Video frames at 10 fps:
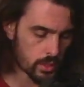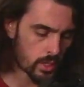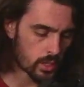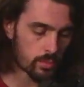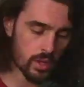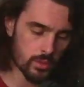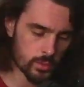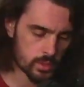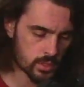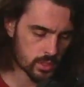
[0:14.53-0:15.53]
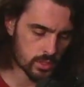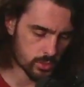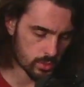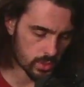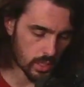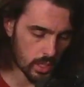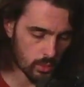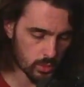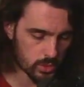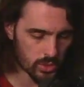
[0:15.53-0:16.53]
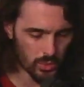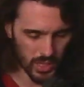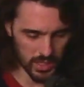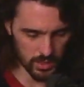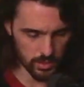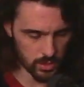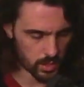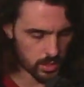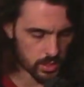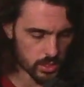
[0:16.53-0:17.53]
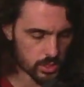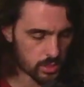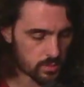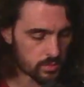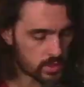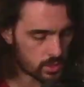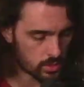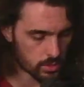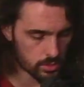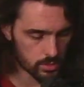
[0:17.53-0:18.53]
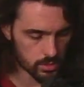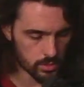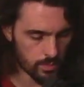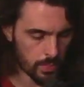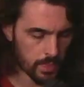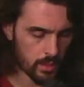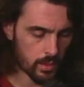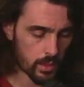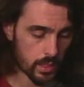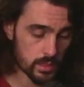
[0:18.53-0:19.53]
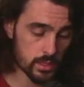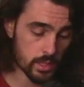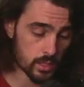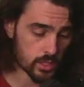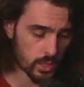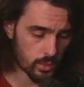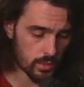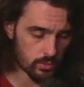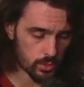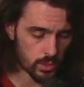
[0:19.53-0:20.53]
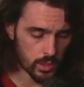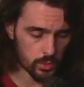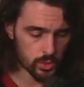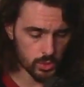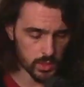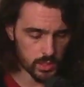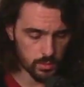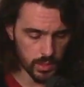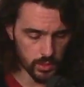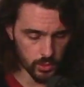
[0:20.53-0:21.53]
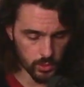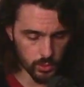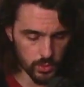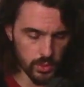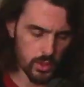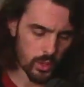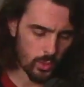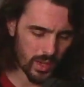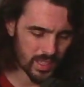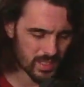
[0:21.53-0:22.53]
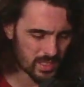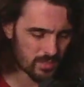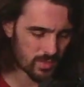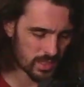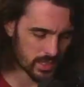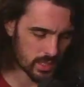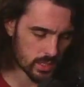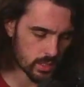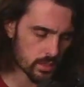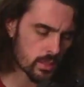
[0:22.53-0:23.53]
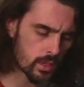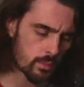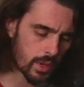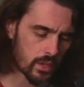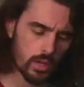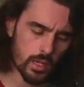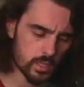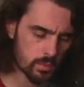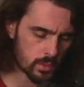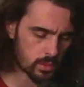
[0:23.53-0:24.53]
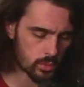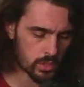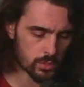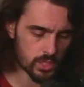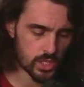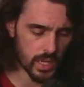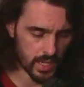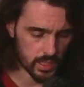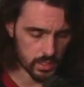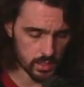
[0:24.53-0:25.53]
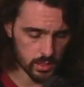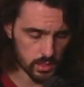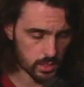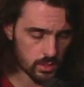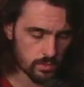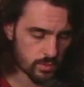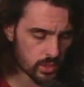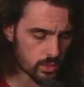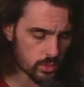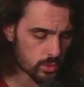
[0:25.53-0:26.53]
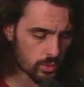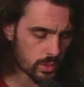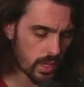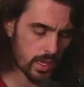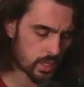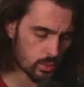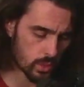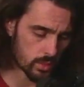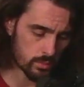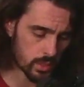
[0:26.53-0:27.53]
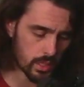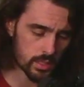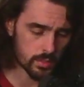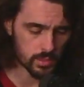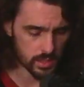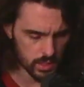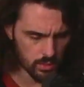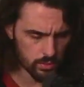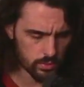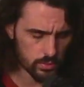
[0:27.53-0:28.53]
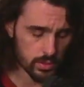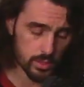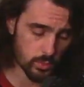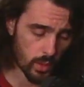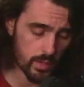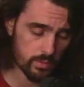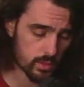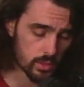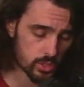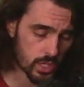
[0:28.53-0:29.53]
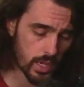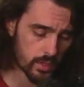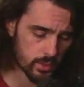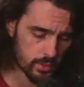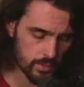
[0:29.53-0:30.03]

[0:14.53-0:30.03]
her mother and sister-in-law were degraded to the condition of visitors. As such, however, they were treated by her with quiet civility, and by her husband with as much kindness as he could feel toward anyone beyond himself, his wife, and their child.